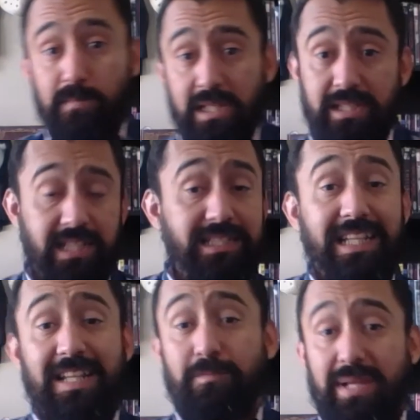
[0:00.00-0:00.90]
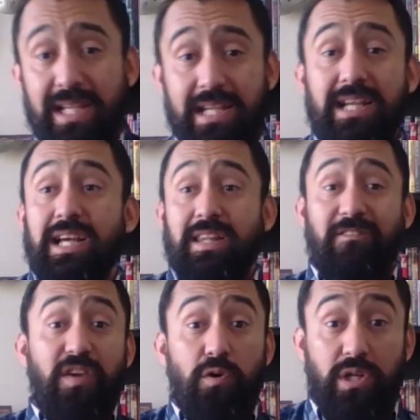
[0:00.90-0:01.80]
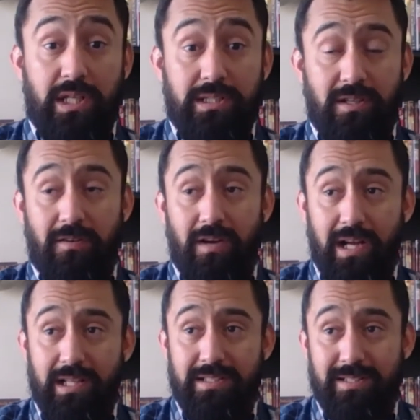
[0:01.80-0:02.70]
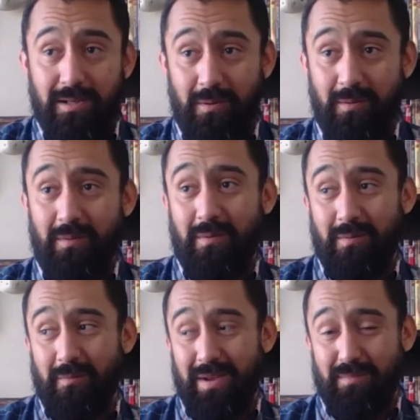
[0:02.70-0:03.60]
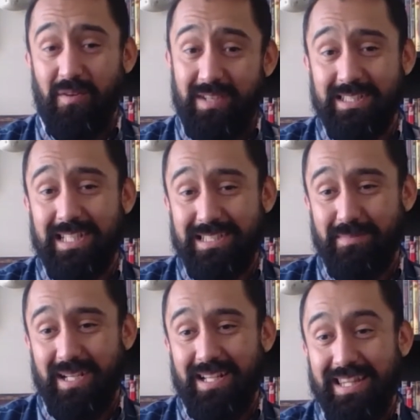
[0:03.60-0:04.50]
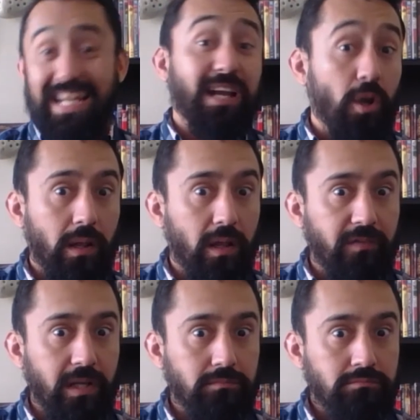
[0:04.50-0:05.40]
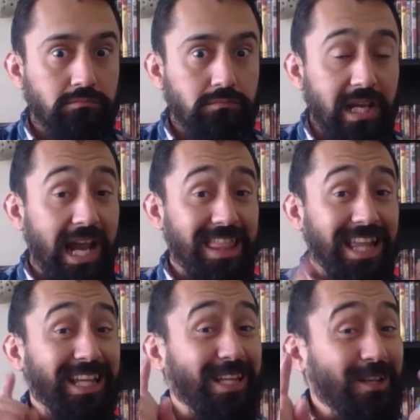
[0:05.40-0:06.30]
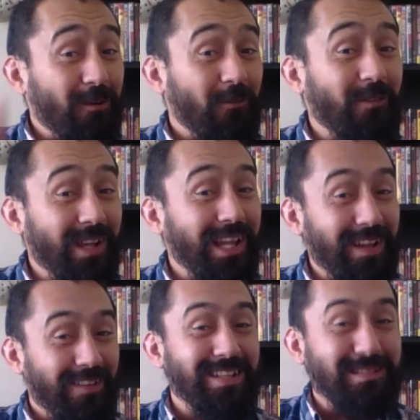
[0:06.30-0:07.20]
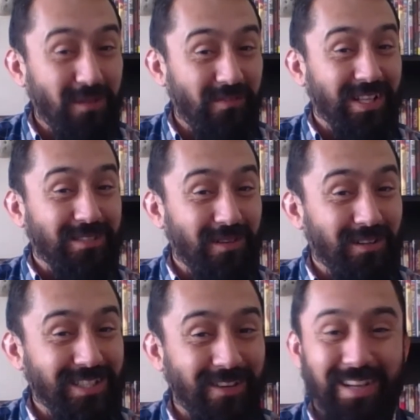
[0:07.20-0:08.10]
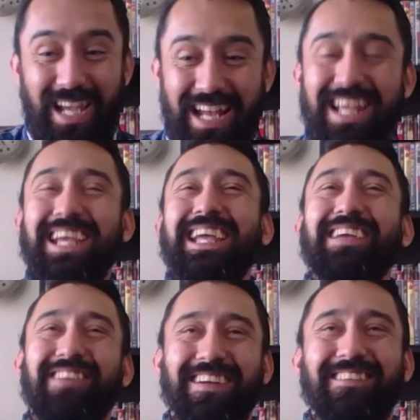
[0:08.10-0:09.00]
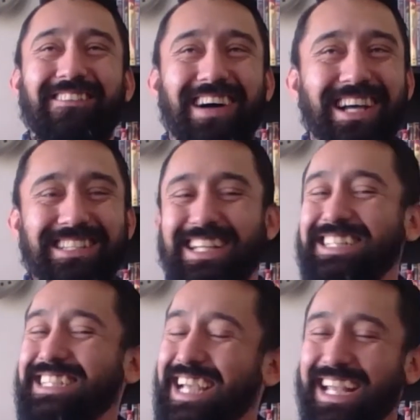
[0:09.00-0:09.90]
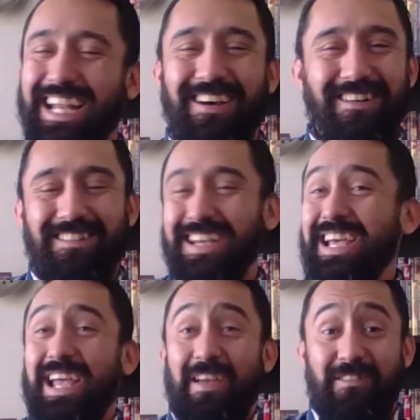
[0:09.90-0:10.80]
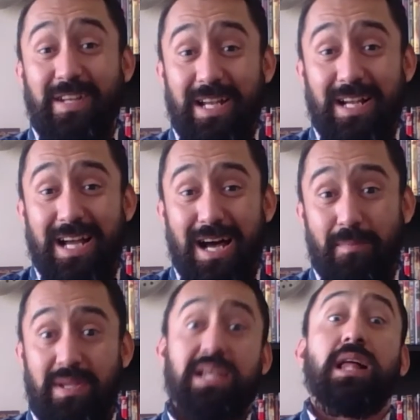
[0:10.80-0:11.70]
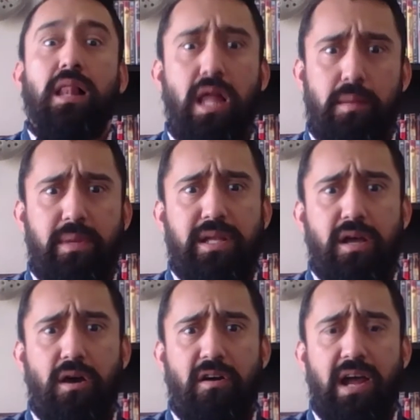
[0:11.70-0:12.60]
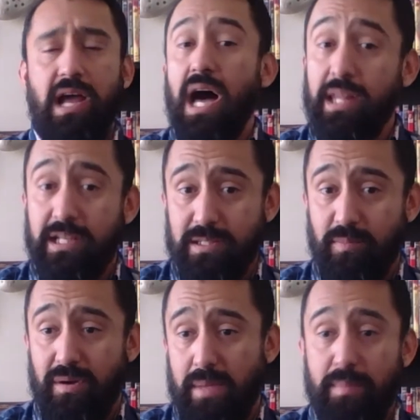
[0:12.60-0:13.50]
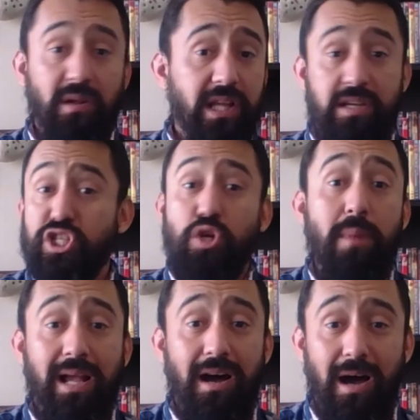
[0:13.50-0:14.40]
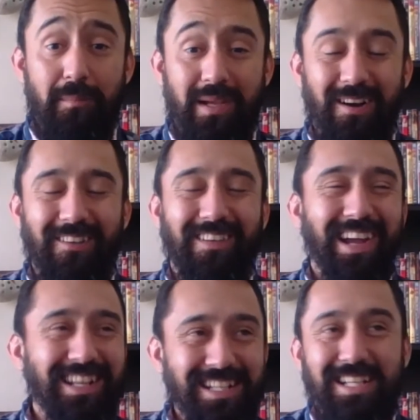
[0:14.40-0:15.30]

Doesn't give me the feel goods, all right? So when a movie does that to me, then I know I love it. And I think you'll really love this movie as well. So again, Event Horizon, check it out. If you need a copy, let me know. All right, holla at your boy. Maybe I'll lend you my copy. All right.